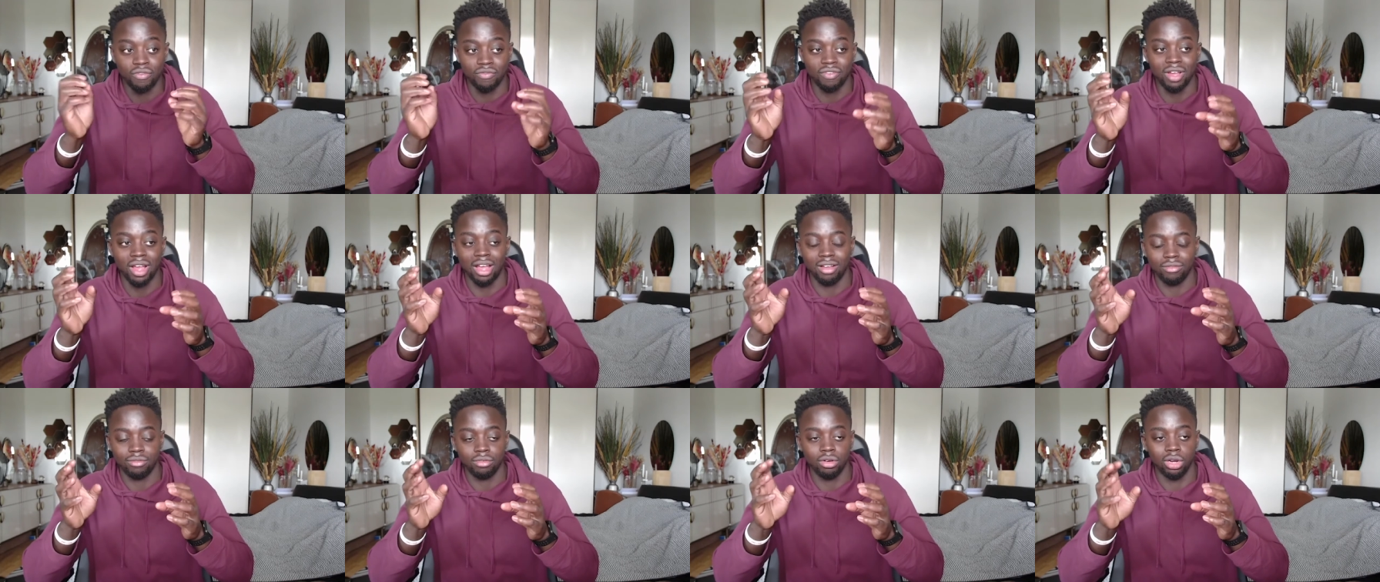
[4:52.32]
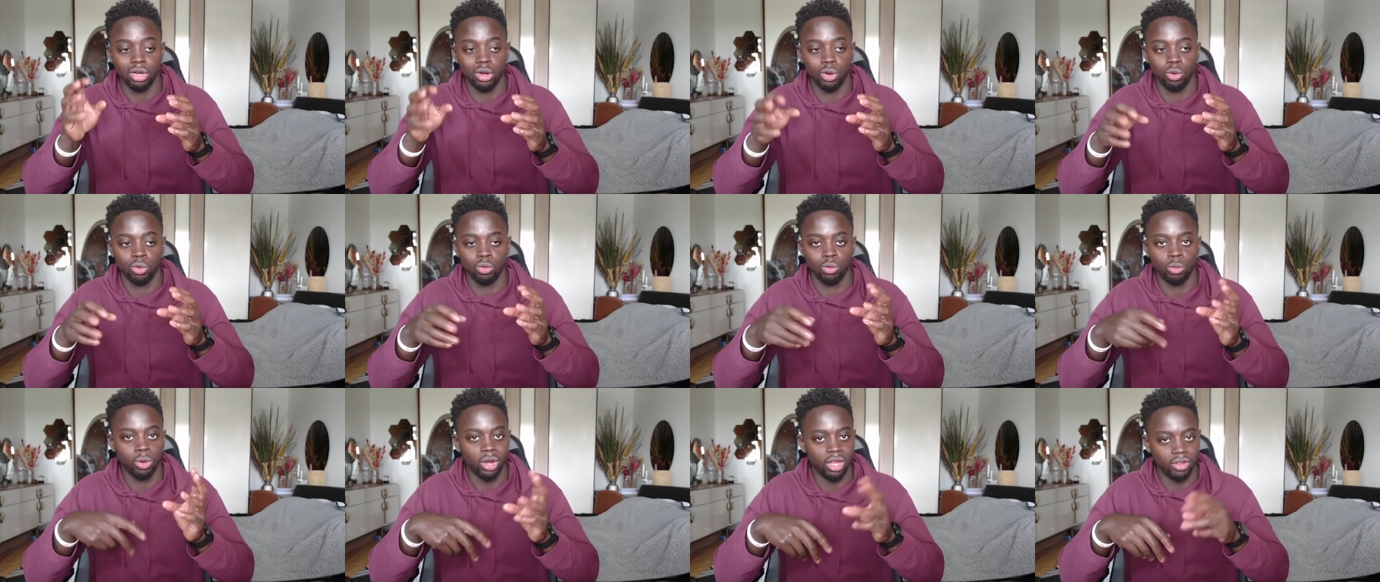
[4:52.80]
fat
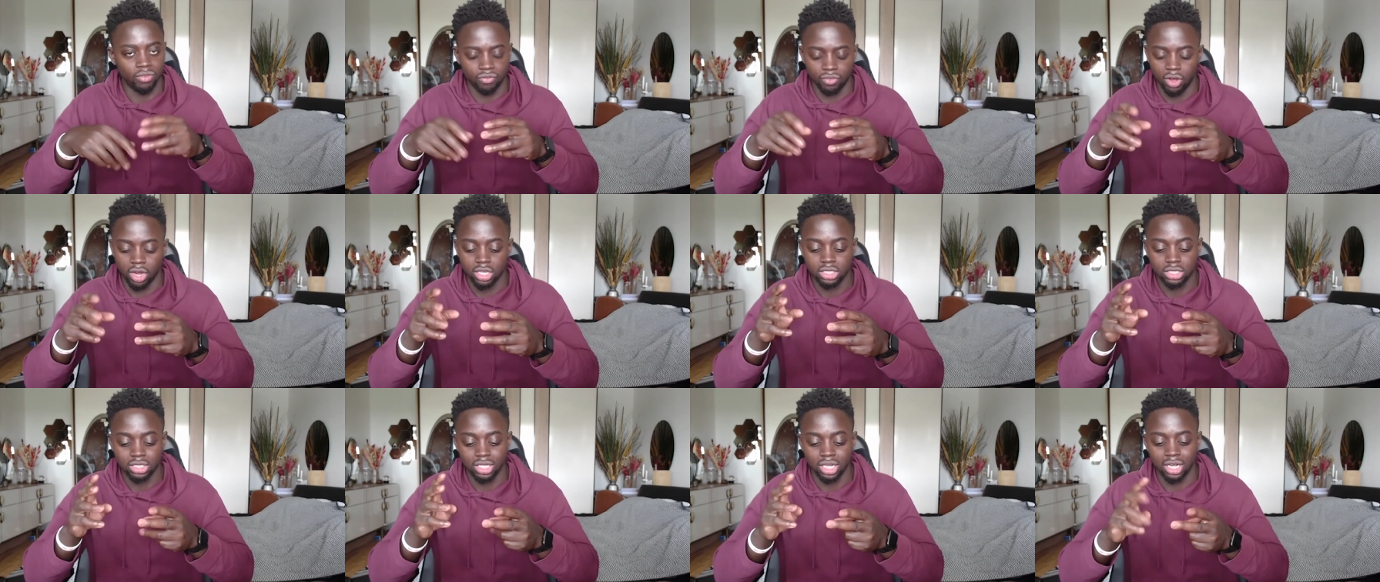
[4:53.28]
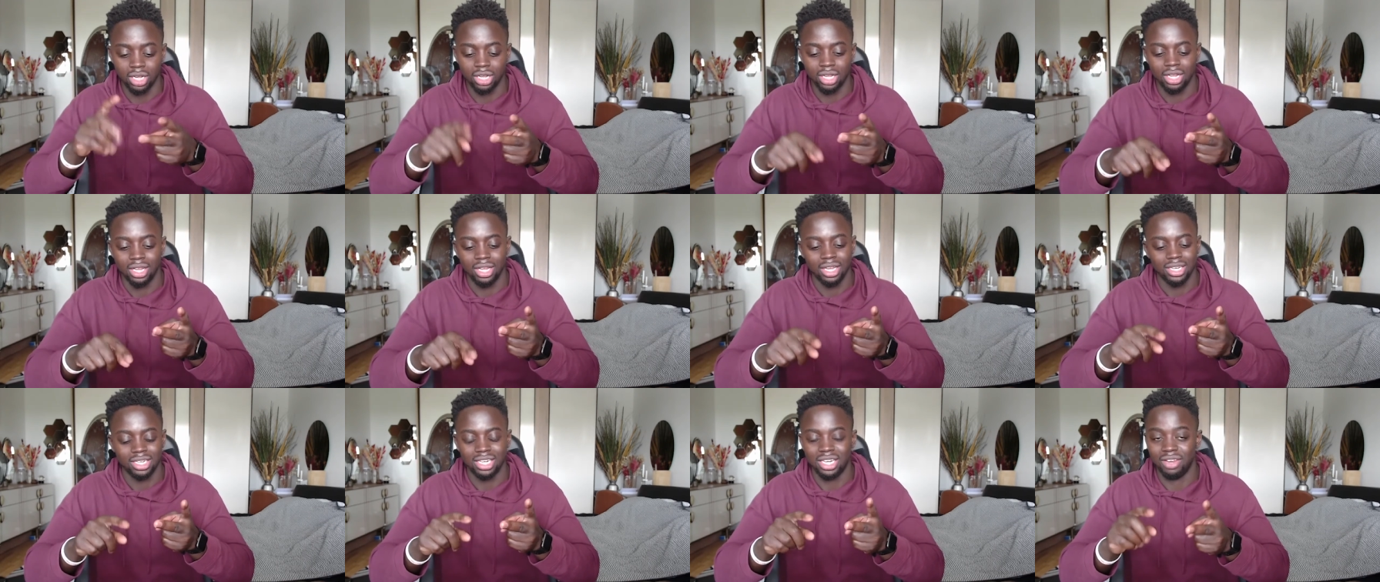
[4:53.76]
way faster
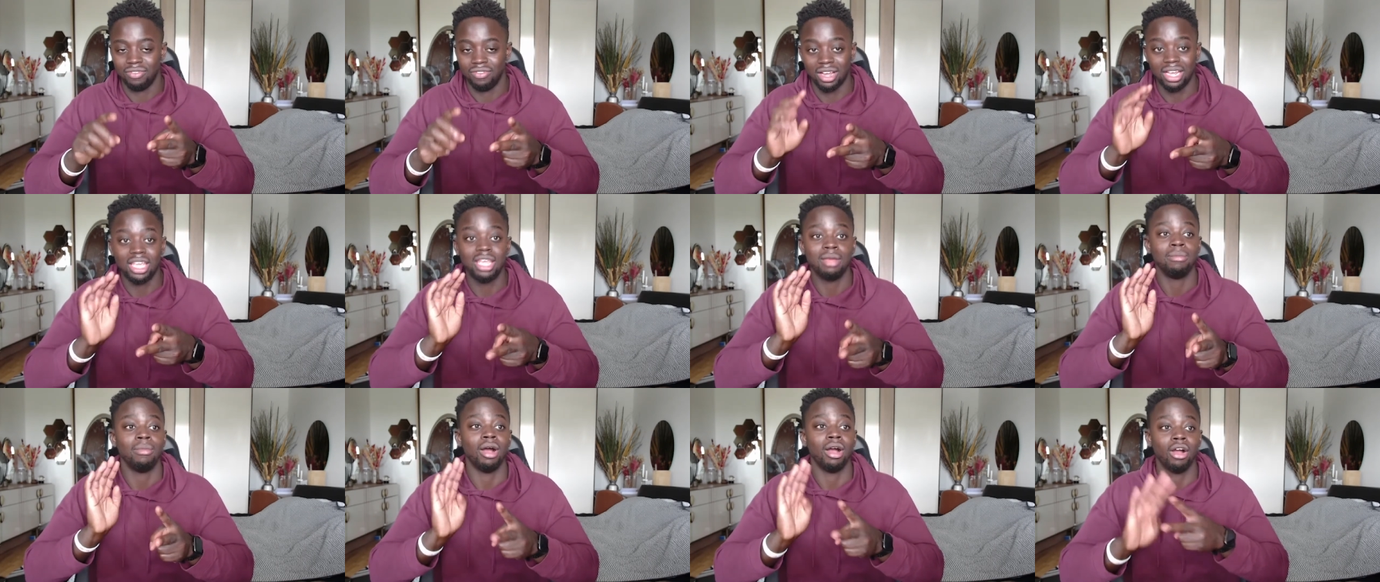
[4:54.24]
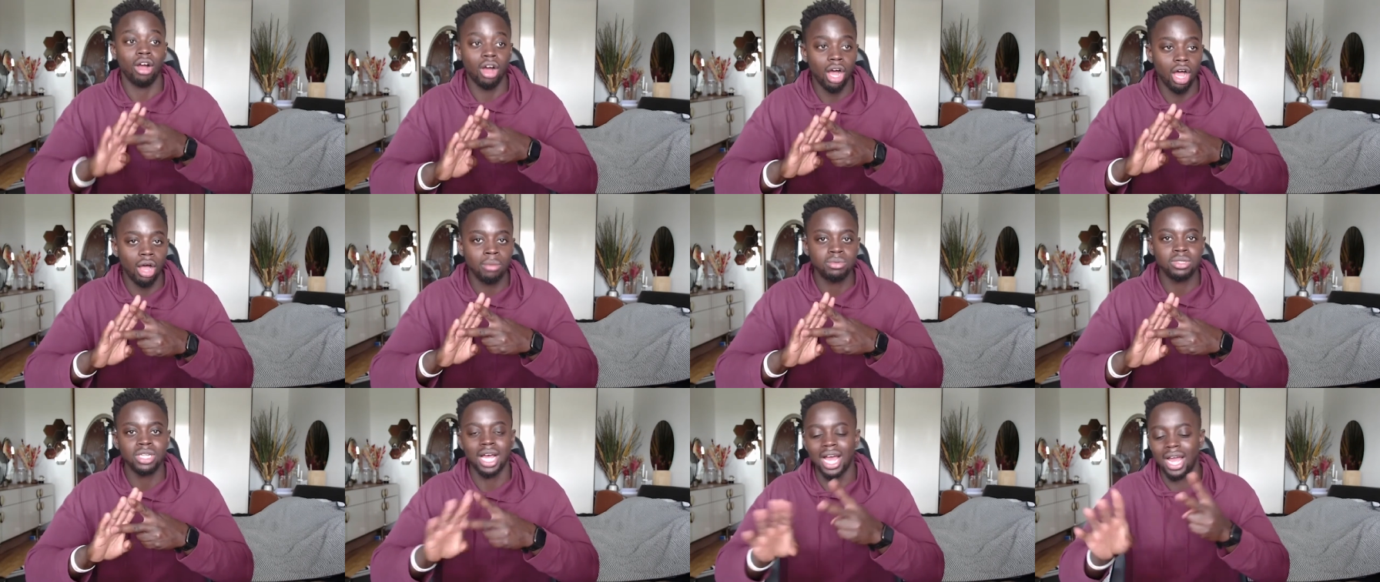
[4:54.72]
if I keep my
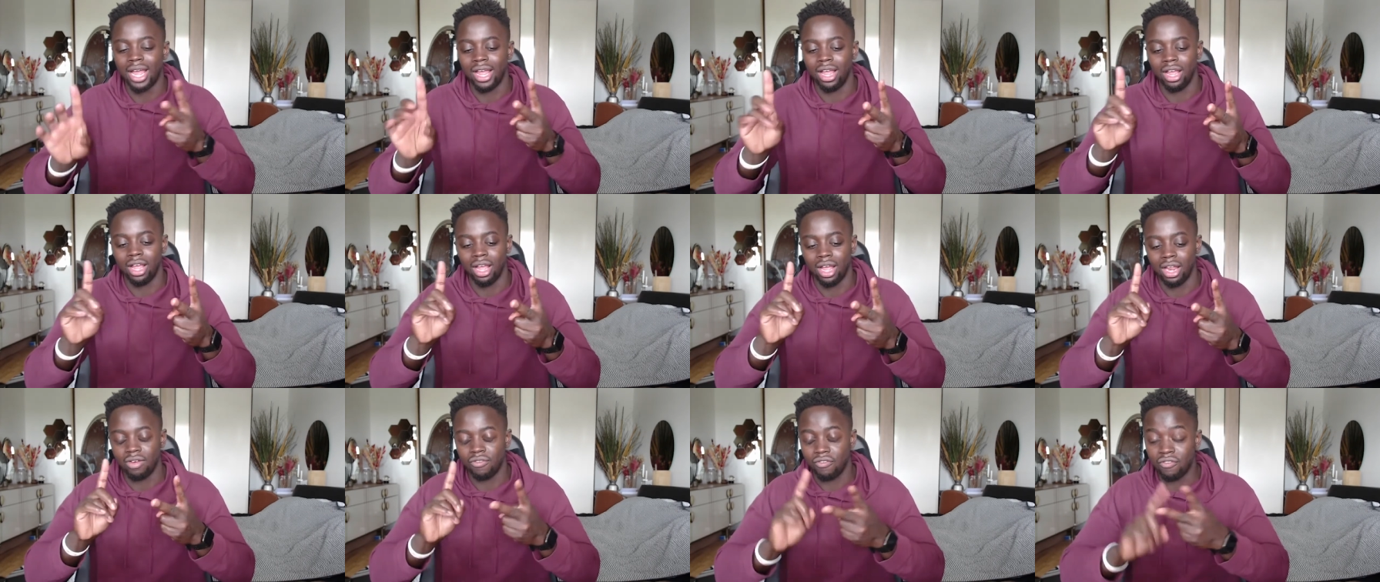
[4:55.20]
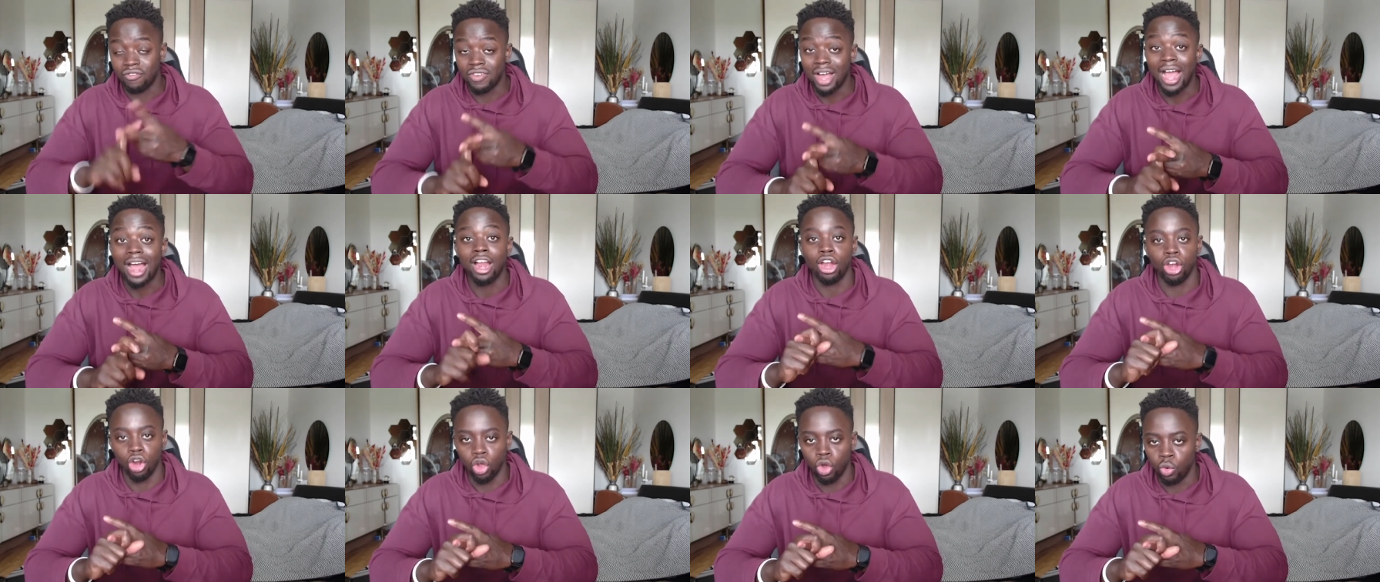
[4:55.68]
carbs high and fat
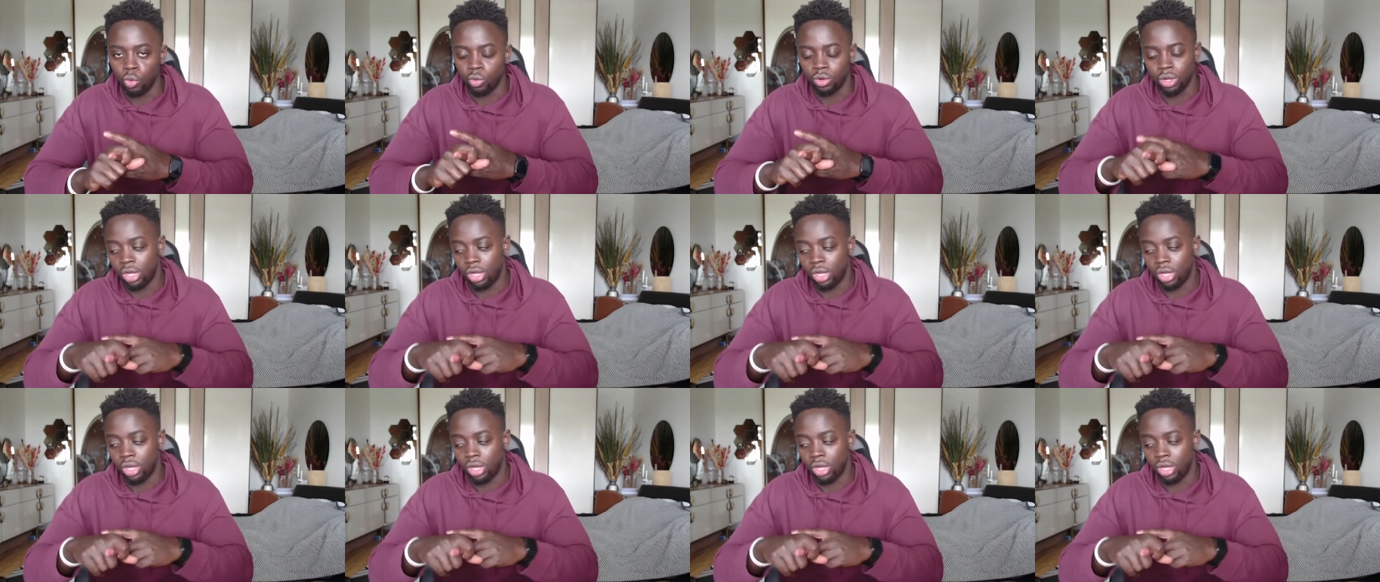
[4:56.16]
low.